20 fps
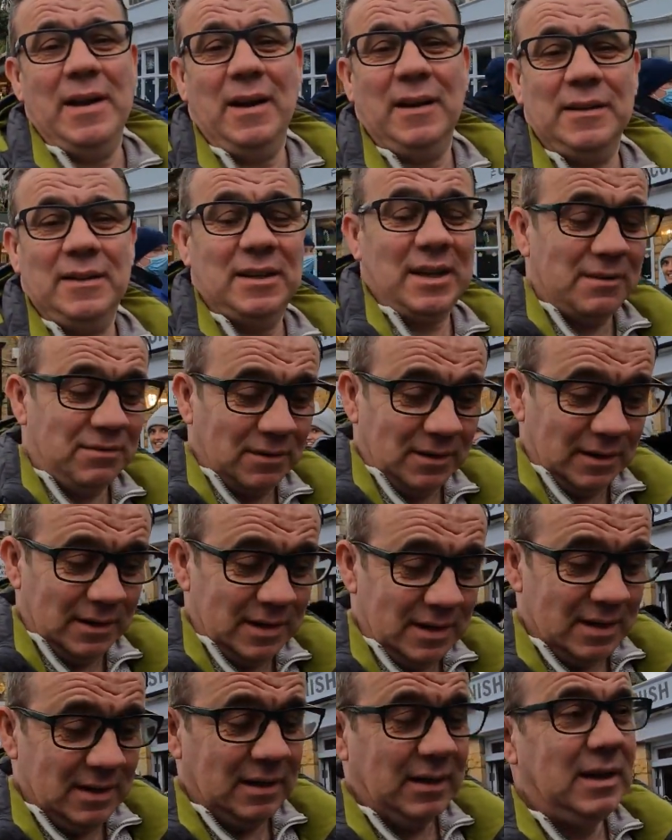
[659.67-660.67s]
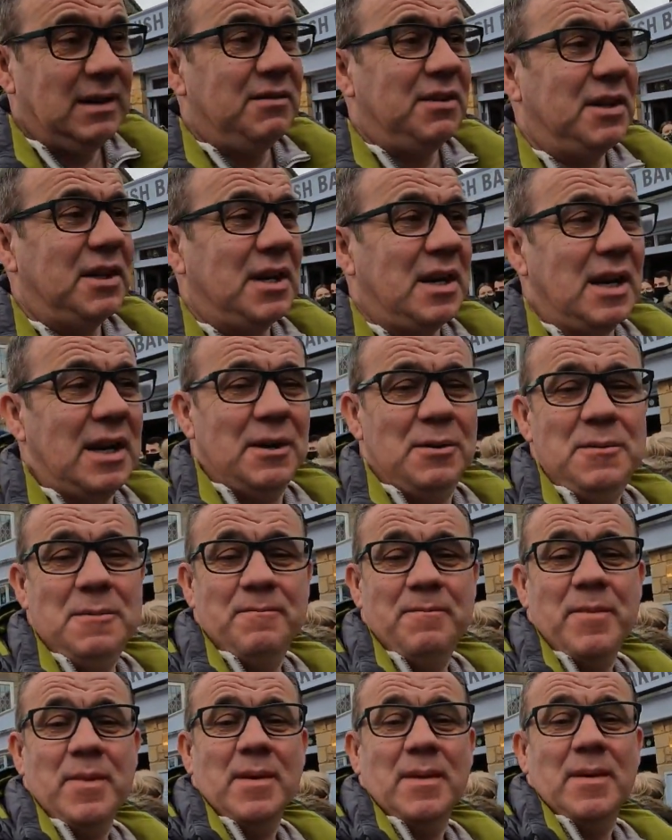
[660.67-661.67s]
I'd definitely give it a go.
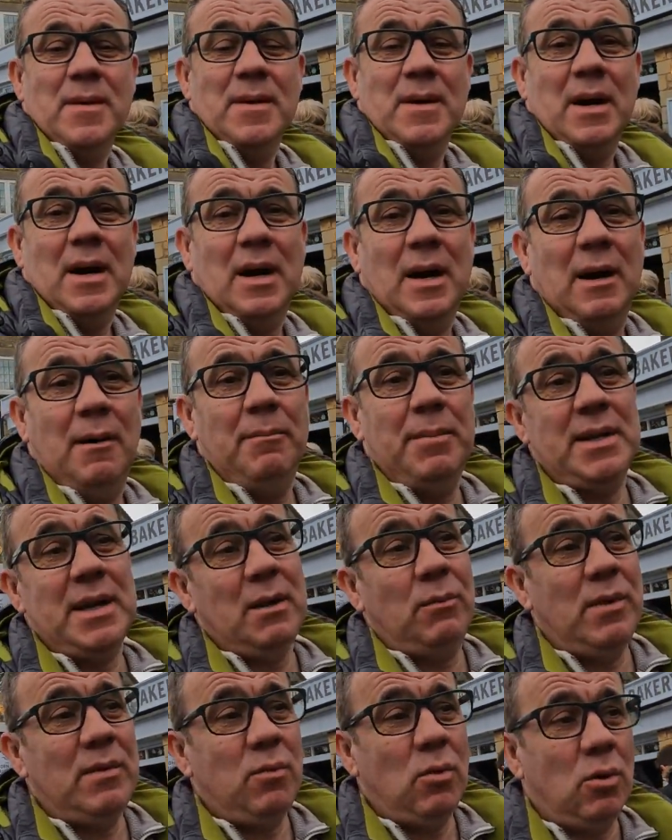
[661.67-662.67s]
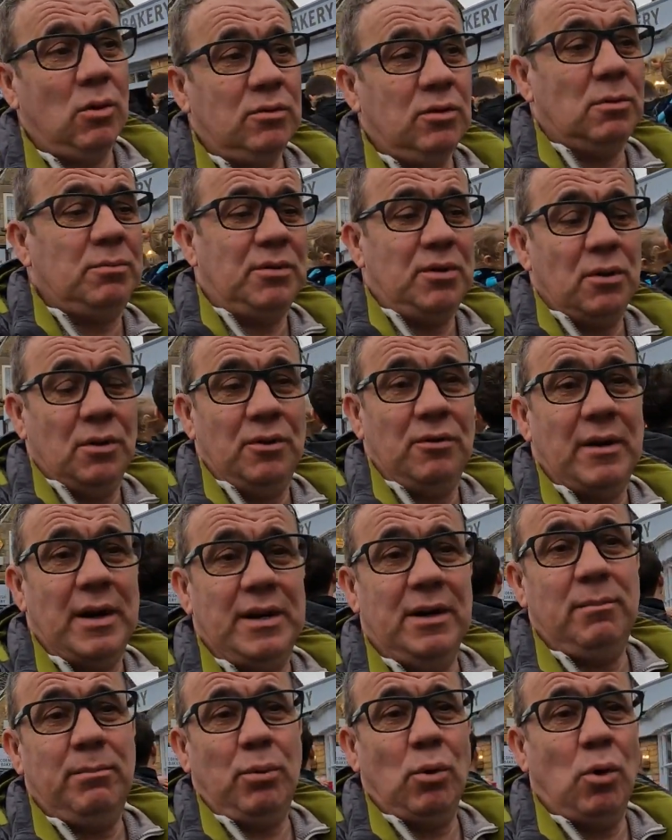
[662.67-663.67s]
Yeah, we've walked up to the other end of